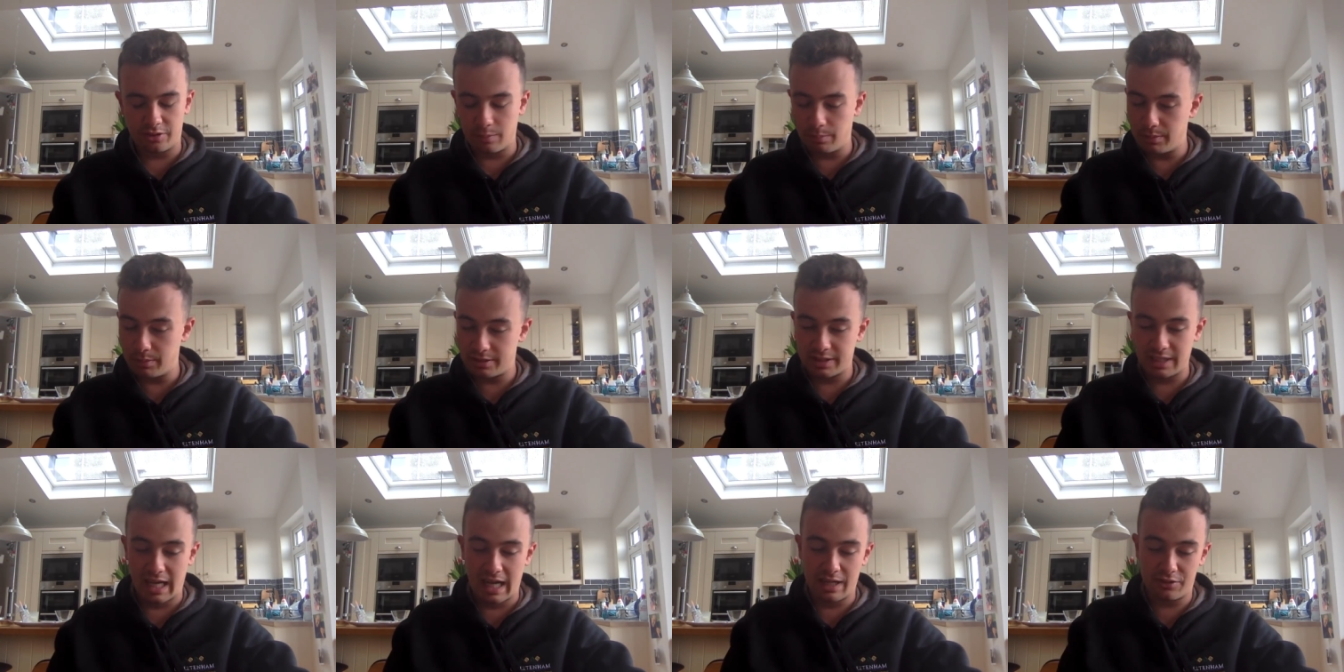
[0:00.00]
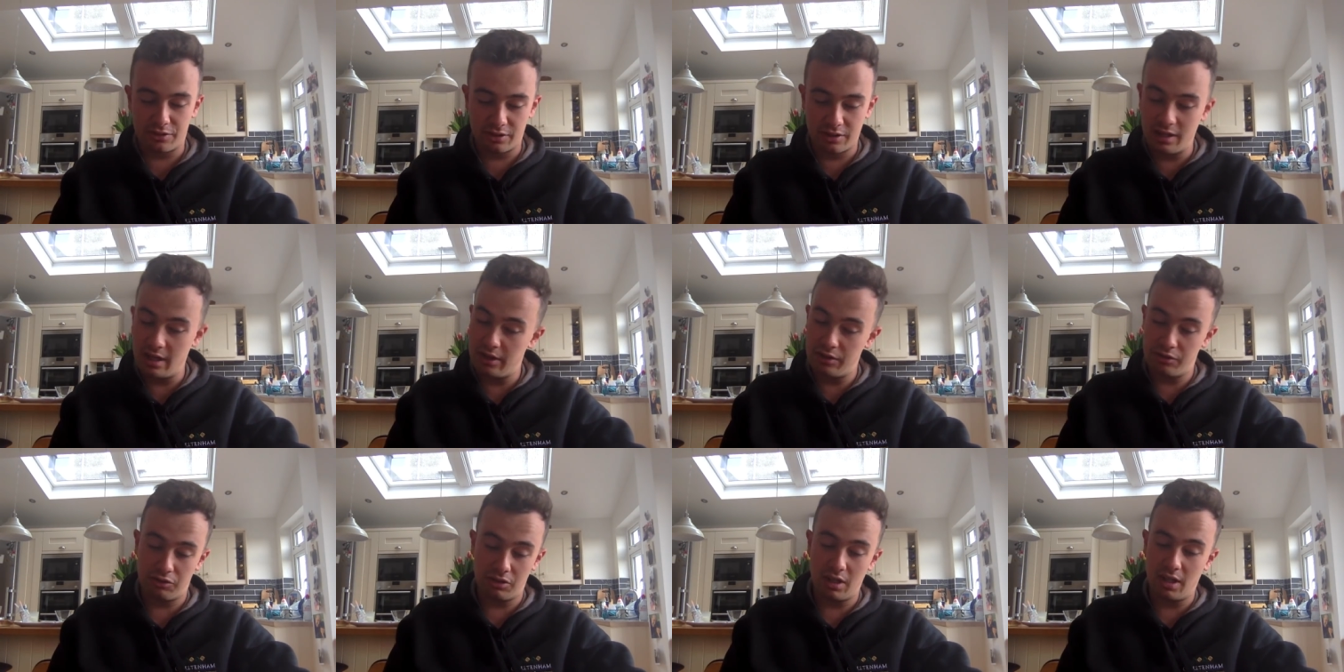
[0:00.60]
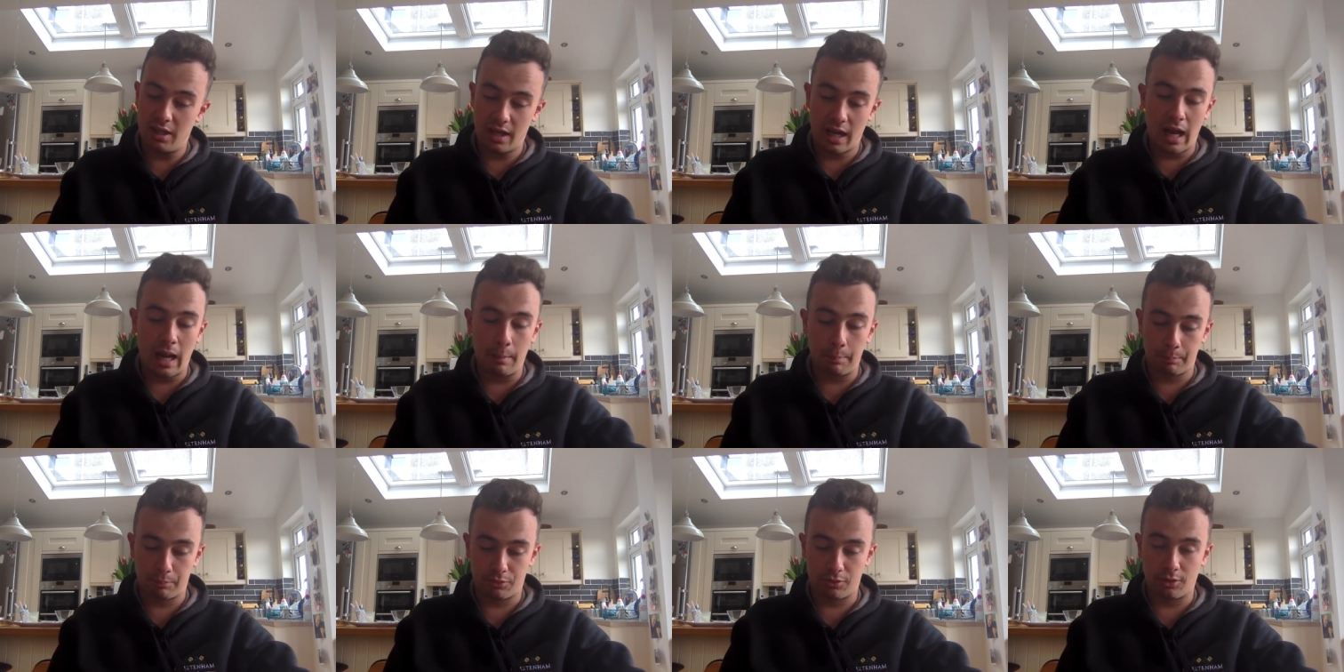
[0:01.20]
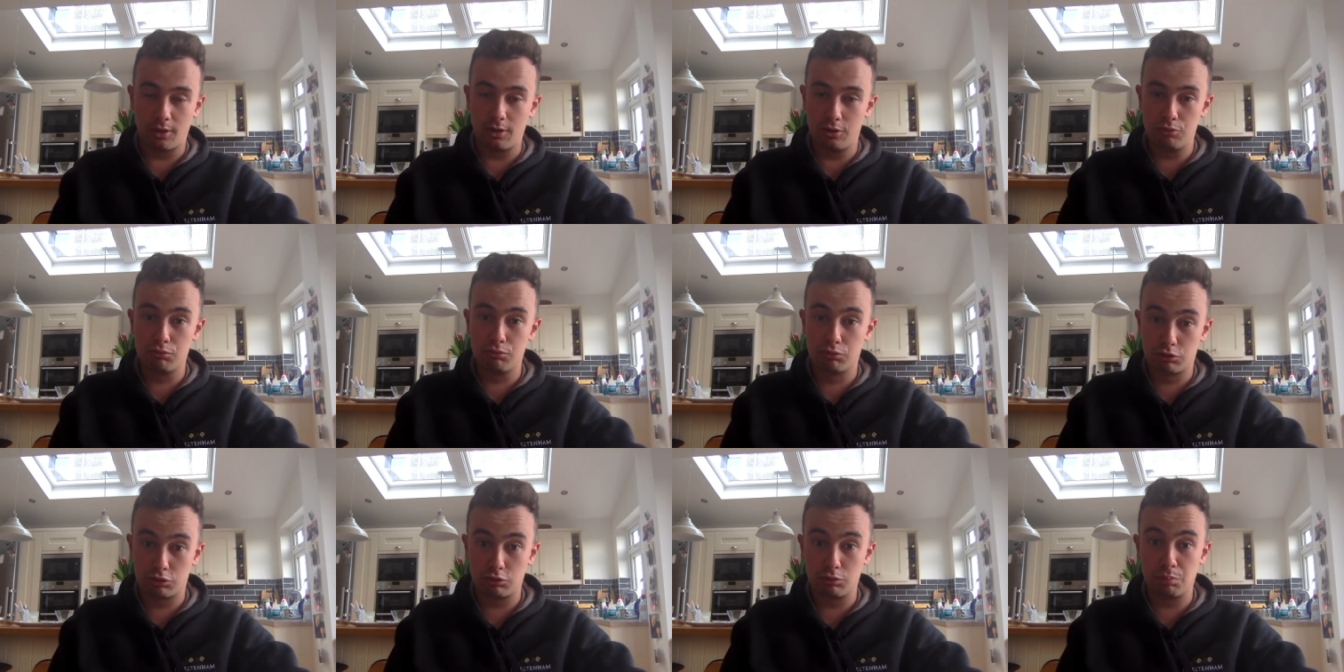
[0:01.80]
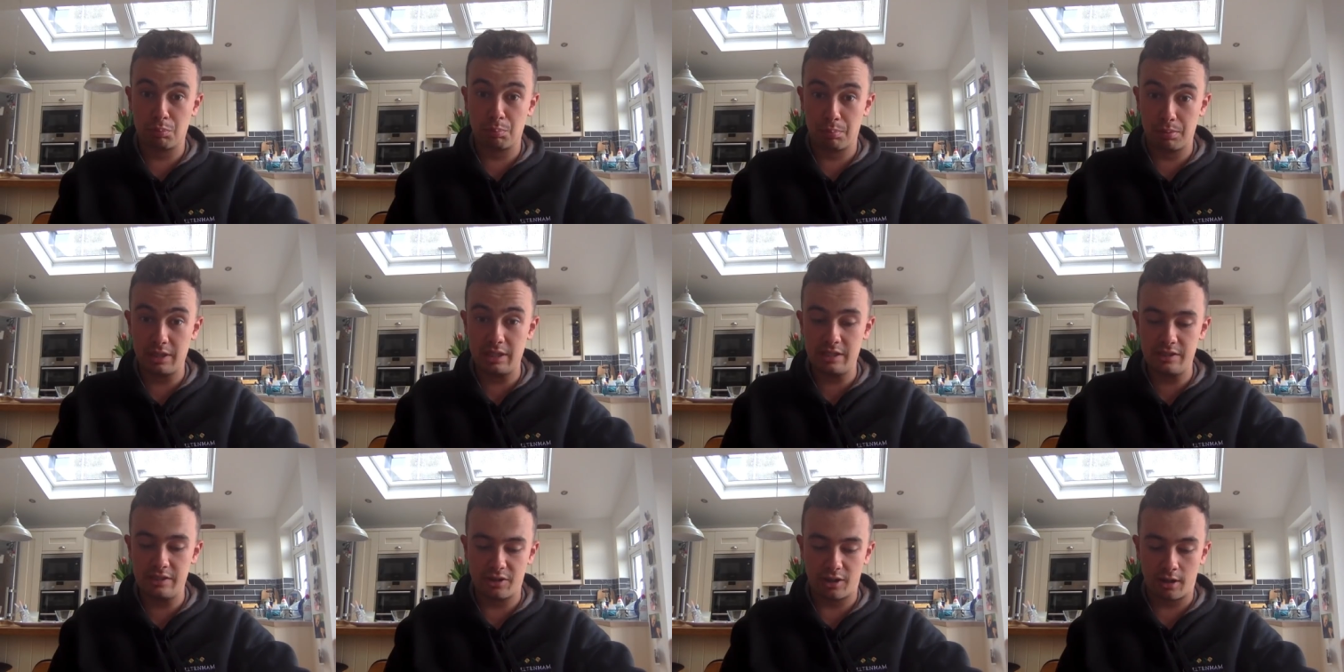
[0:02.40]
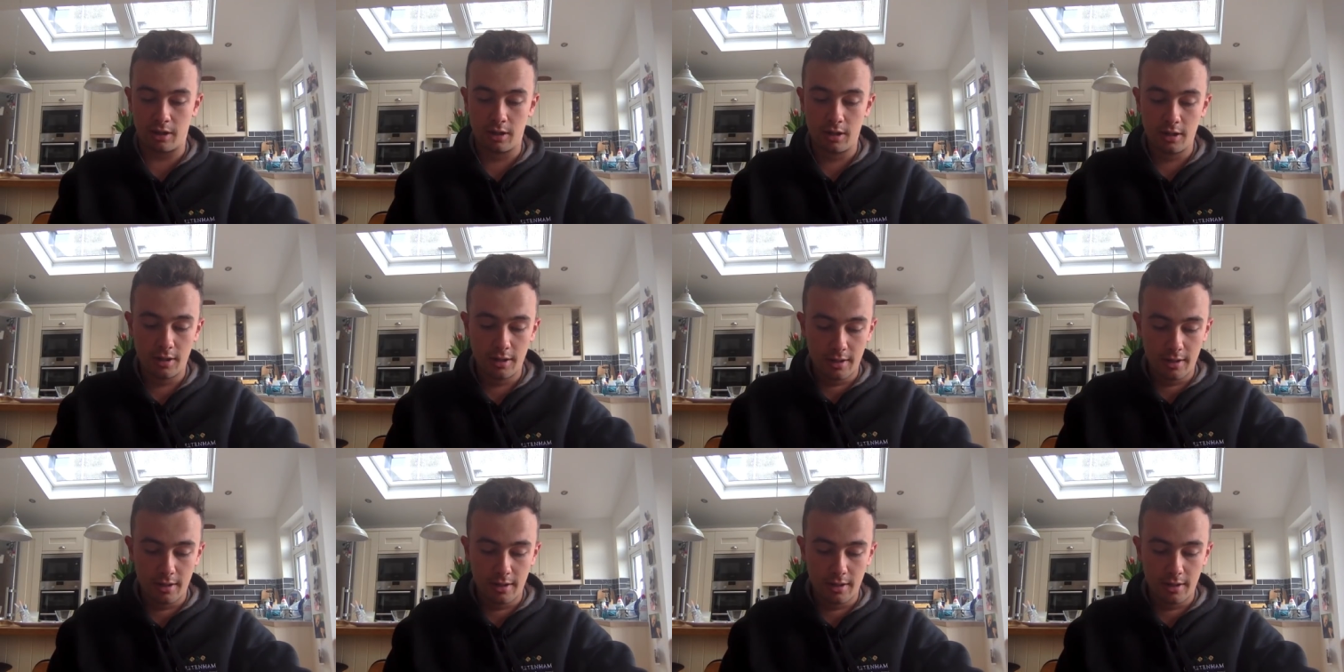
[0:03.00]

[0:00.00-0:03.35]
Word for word: And Battaash is an absolute speeder.